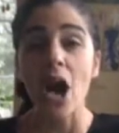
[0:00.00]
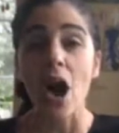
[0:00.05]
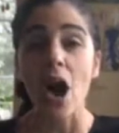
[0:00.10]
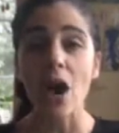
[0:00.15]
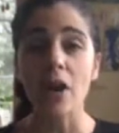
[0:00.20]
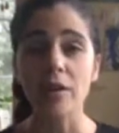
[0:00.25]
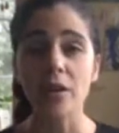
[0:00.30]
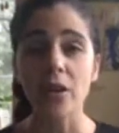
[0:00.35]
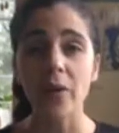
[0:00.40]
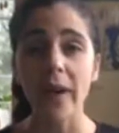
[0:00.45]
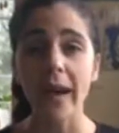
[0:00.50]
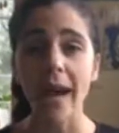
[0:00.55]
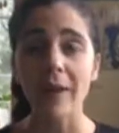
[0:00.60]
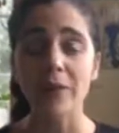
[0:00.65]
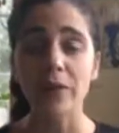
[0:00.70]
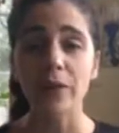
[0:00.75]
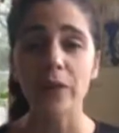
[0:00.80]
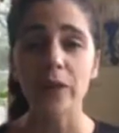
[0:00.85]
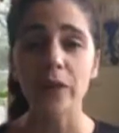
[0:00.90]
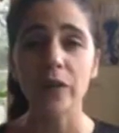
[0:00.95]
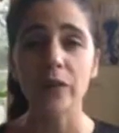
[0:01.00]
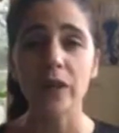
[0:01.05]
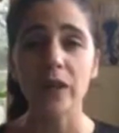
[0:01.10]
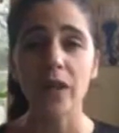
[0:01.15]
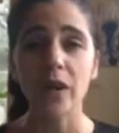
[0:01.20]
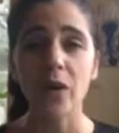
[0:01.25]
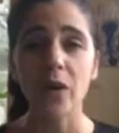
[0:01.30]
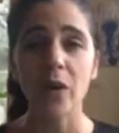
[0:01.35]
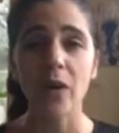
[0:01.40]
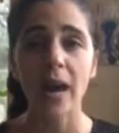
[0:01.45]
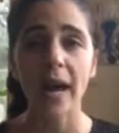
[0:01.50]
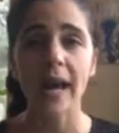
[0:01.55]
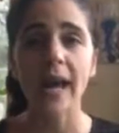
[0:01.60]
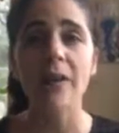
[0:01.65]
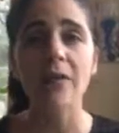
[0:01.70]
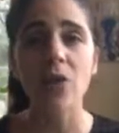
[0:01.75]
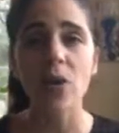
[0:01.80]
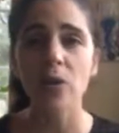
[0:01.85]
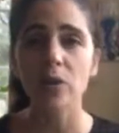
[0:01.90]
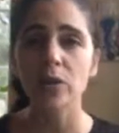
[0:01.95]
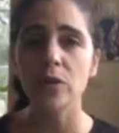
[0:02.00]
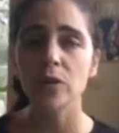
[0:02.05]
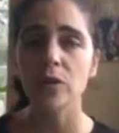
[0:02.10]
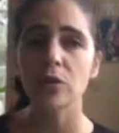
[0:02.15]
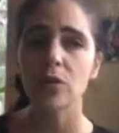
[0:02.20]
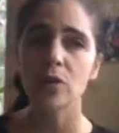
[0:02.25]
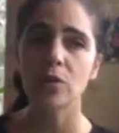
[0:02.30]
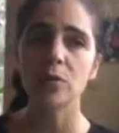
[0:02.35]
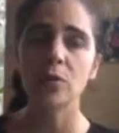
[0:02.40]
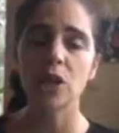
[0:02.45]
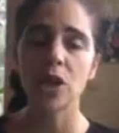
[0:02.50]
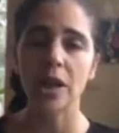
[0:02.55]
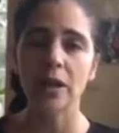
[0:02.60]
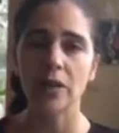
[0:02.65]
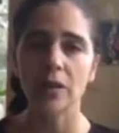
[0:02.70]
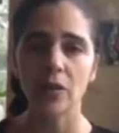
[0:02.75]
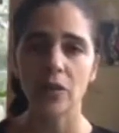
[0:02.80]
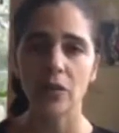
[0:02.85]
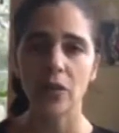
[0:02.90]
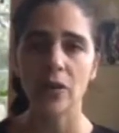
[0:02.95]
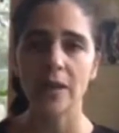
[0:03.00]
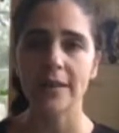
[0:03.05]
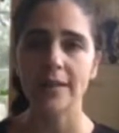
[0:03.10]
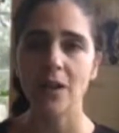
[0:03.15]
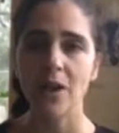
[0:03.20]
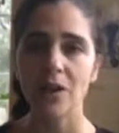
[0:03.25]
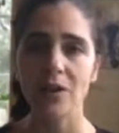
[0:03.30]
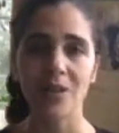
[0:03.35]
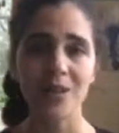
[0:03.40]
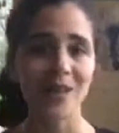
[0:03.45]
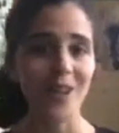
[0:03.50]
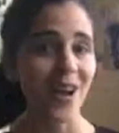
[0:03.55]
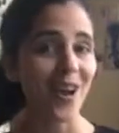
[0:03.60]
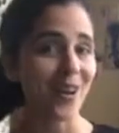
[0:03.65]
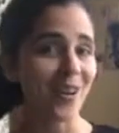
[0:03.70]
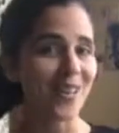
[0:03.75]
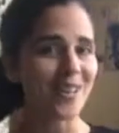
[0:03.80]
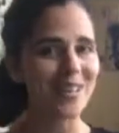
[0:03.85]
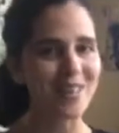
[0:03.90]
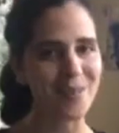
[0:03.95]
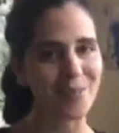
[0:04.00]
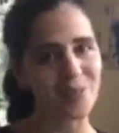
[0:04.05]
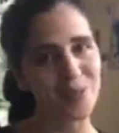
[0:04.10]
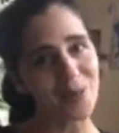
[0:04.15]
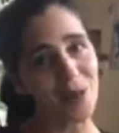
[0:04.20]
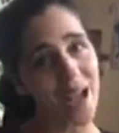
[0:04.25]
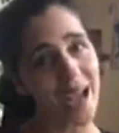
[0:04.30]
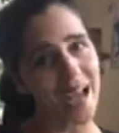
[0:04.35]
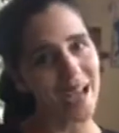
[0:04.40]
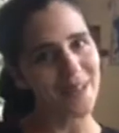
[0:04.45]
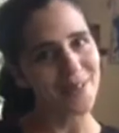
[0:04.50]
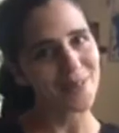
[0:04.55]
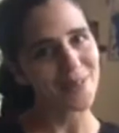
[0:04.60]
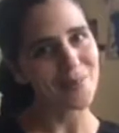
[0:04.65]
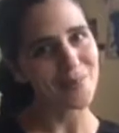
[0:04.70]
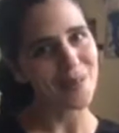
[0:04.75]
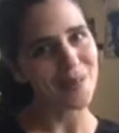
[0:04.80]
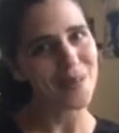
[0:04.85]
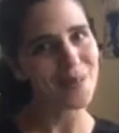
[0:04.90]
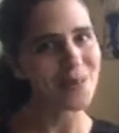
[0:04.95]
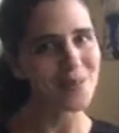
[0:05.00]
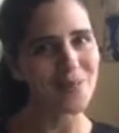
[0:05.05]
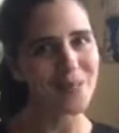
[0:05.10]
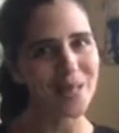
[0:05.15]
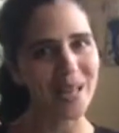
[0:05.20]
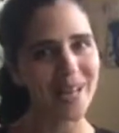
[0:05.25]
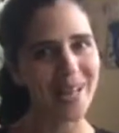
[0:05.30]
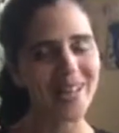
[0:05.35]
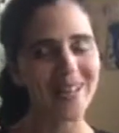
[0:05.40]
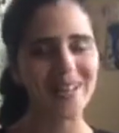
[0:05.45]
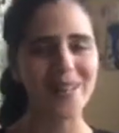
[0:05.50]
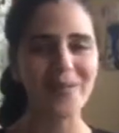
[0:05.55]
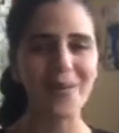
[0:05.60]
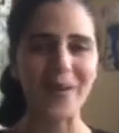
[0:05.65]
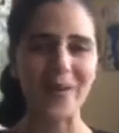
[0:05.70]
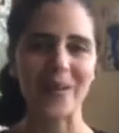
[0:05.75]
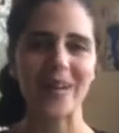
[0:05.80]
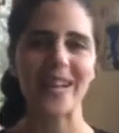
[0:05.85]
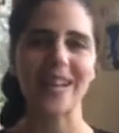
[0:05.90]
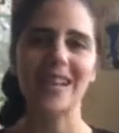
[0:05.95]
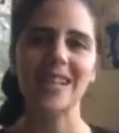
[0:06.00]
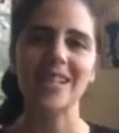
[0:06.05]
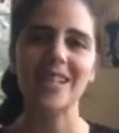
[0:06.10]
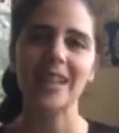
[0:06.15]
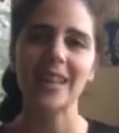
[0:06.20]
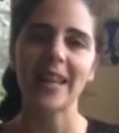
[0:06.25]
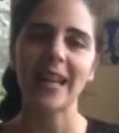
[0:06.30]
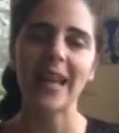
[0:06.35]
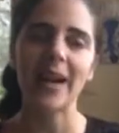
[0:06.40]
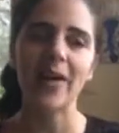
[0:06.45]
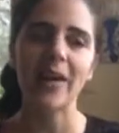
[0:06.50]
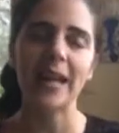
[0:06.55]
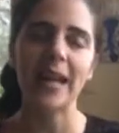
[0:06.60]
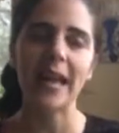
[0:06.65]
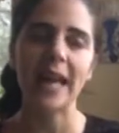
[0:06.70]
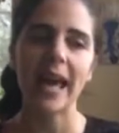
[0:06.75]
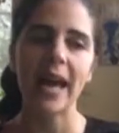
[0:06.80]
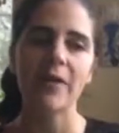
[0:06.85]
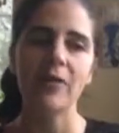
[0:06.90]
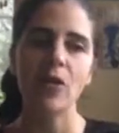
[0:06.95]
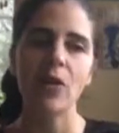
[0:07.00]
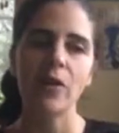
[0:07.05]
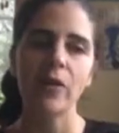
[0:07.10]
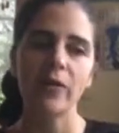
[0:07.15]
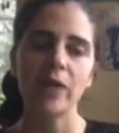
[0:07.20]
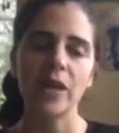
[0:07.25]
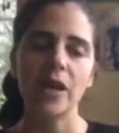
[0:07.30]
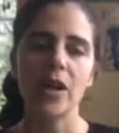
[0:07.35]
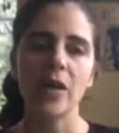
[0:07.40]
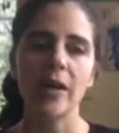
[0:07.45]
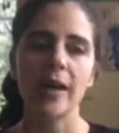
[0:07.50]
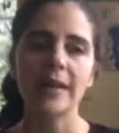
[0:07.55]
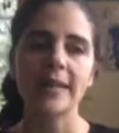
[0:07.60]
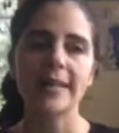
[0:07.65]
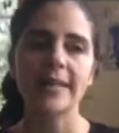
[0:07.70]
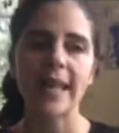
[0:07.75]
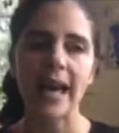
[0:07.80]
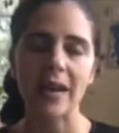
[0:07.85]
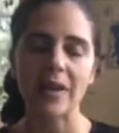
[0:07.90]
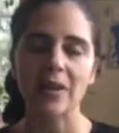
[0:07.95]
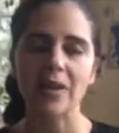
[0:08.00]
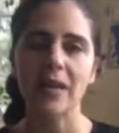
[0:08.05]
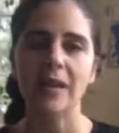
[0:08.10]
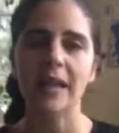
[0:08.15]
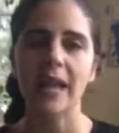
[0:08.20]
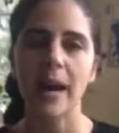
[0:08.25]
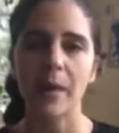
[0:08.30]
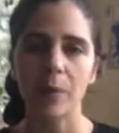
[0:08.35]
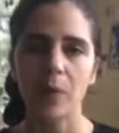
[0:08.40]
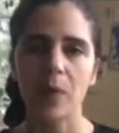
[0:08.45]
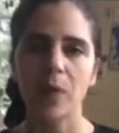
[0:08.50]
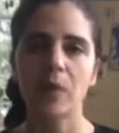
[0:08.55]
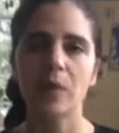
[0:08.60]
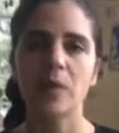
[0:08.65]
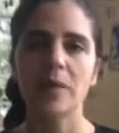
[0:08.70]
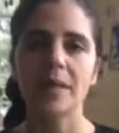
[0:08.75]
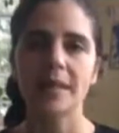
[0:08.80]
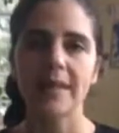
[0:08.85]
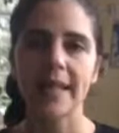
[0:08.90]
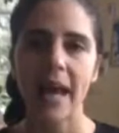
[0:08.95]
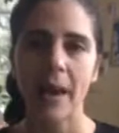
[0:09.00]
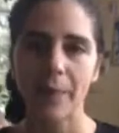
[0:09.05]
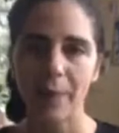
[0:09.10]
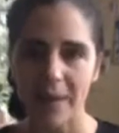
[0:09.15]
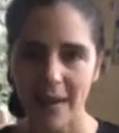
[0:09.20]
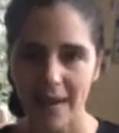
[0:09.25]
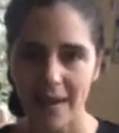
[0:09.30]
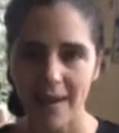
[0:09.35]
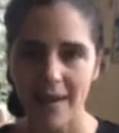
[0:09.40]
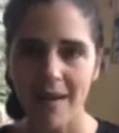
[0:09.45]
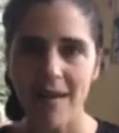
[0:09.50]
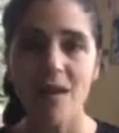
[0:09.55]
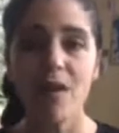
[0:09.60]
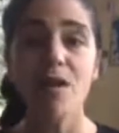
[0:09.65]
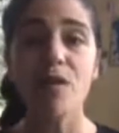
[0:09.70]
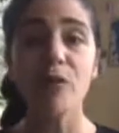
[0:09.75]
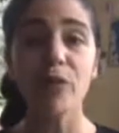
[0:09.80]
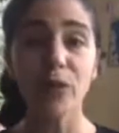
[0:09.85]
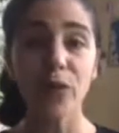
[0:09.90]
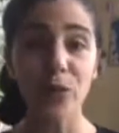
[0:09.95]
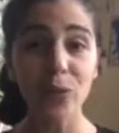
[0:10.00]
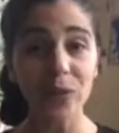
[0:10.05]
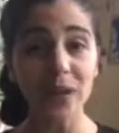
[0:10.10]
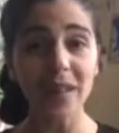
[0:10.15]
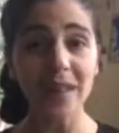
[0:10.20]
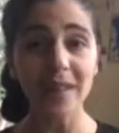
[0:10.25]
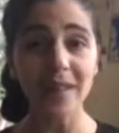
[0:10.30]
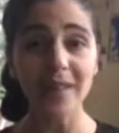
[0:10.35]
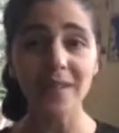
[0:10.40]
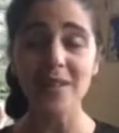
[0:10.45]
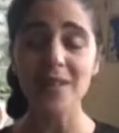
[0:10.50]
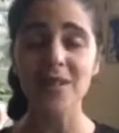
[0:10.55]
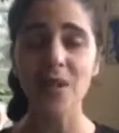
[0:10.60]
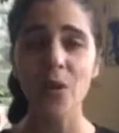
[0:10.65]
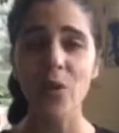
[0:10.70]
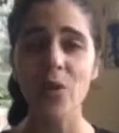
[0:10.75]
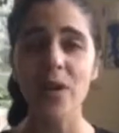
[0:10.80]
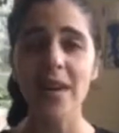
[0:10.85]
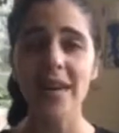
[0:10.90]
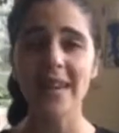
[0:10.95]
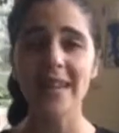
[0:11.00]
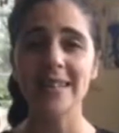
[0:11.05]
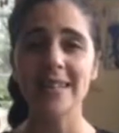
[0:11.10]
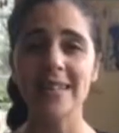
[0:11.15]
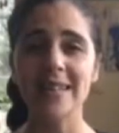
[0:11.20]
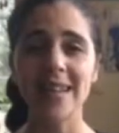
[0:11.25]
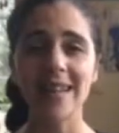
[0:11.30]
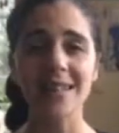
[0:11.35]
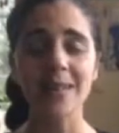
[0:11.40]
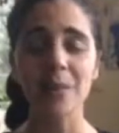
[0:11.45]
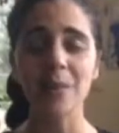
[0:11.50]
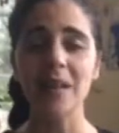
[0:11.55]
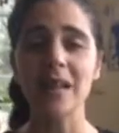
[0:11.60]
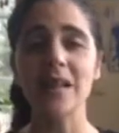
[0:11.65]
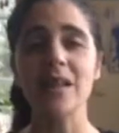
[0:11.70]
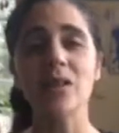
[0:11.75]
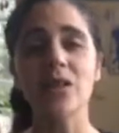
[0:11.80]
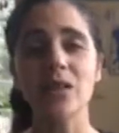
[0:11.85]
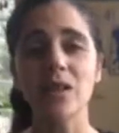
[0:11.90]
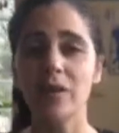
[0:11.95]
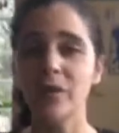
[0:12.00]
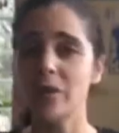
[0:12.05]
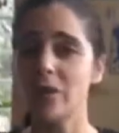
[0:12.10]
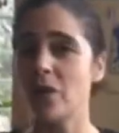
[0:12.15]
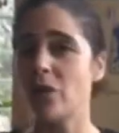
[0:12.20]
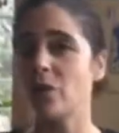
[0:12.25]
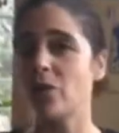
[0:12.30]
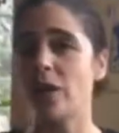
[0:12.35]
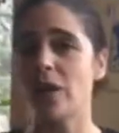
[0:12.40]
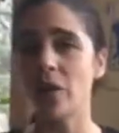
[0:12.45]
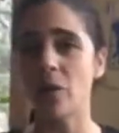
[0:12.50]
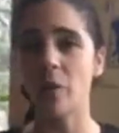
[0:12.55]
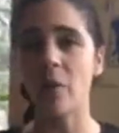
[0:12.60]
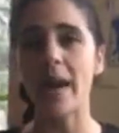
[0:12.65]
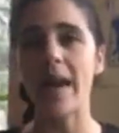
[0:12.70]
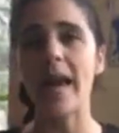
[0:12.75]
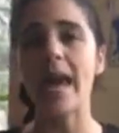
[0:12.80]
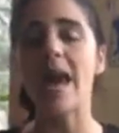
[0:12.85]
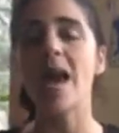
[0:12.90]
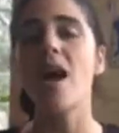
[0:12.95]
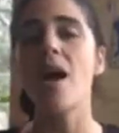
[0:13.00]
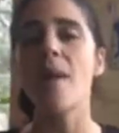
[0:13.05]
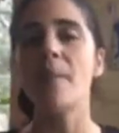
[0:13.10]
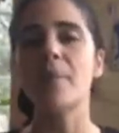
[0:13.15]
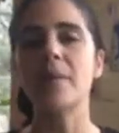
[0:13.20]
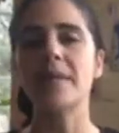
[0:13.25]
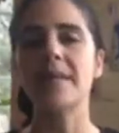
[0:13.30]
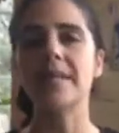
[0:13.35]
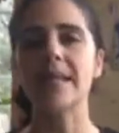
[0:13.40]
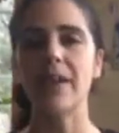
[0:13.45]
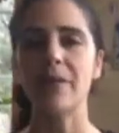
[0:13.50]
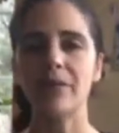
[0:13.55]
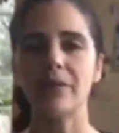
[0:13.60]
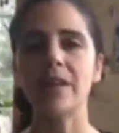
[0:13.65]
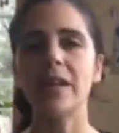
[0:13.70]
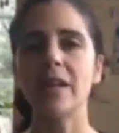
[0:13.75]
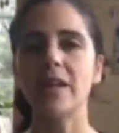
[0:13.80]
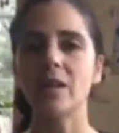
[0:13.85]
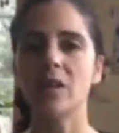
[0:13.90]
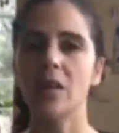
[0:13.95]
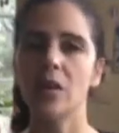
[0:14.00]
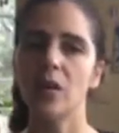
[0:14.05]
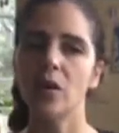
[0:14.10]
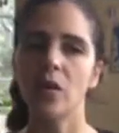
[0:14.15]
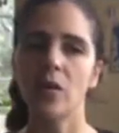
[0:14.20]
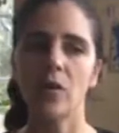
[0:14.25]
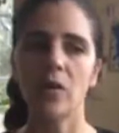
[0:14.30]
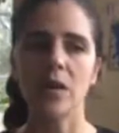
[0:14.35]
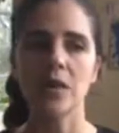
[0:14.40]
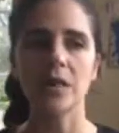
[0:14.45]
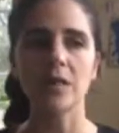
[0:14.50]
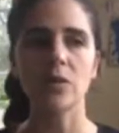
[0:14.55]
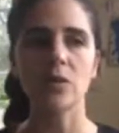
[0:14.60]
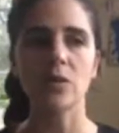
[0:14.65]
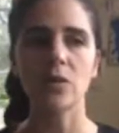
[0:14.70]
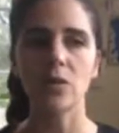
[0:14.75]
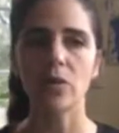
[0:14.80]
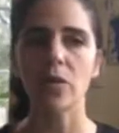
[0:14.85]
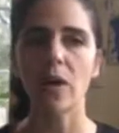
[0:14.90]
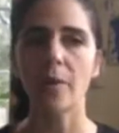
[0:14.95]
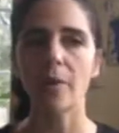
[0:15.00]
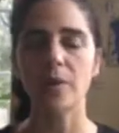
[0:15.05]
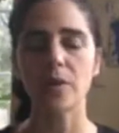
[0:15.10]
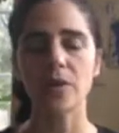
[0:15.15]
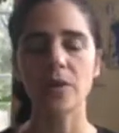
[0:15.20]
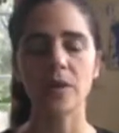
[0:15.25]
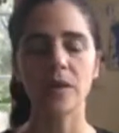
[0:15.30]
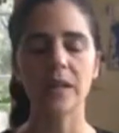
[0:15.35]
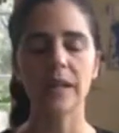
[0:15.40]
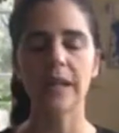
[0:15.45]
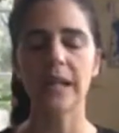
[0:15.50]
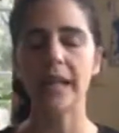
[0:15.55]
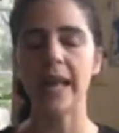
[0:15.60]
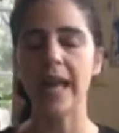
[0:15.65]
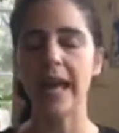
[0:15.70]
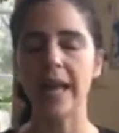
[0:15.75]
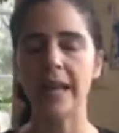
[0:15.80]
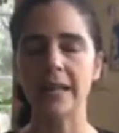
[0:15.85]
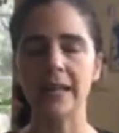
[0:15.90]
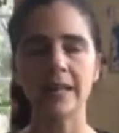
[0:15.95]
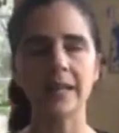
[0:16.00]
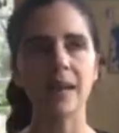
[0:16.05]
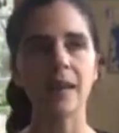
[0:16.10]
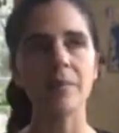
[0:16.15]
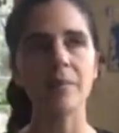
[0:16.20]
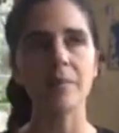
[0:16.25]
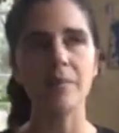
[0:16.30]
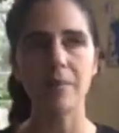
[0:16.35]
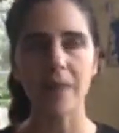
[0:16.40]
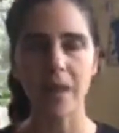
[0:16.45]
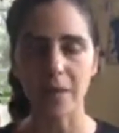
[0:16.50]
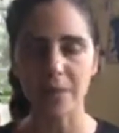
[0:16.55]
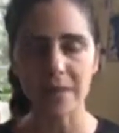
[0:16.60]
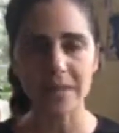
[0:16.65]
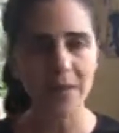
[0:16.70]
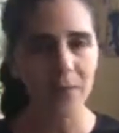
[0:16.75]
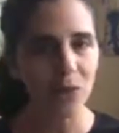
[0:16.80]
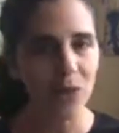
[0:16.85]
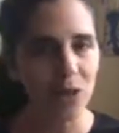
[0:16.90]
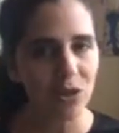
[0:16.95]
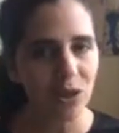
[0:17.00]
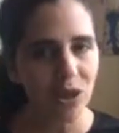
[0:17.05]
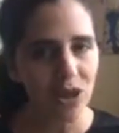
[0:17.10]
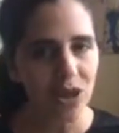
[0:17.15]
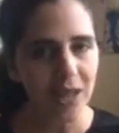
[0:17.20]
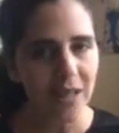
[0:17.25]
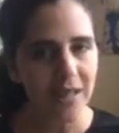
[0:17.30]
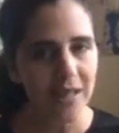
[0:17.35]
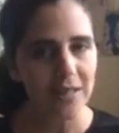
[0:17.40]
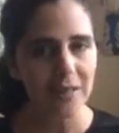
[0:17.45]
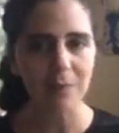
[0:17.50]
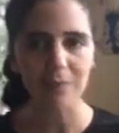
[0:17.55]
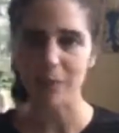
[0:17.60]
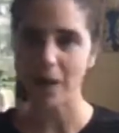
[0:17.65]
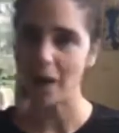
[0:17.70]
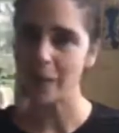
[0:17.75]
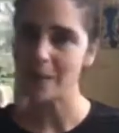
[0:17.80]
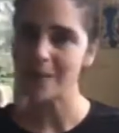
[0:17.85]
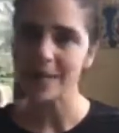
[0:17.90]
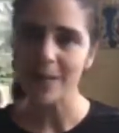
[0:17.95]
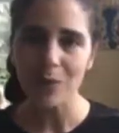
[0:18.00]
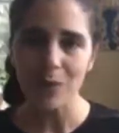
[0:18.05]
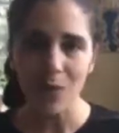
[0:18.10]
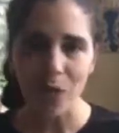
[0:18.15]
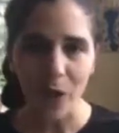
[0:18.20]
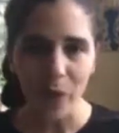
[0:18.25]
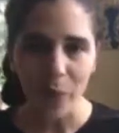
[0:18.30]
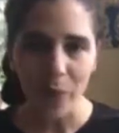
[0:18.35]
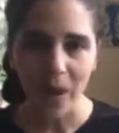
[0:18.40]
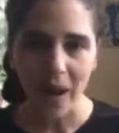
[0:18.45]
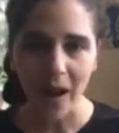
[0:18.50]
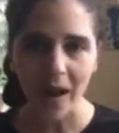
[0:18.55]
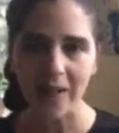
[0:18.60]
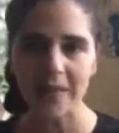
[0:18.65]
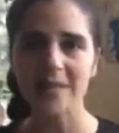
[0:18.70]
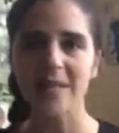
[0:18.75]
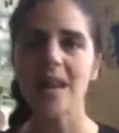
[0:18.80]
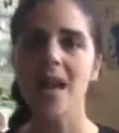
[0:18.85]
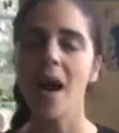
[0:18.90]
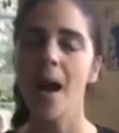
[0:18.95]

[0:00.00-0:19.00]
Also, I have a free video. I have a whole YouTube channel, so if you guys aren't already subscribed to my YouTube channel, you might want to check that out. And I have a whole video on Saturn and Capricorn, which is happening for 3 years, so it's not something that you're going to feel right away, but definitely you're going to notice growth opportunity and maybe some restrictions, maybe some roadblocks.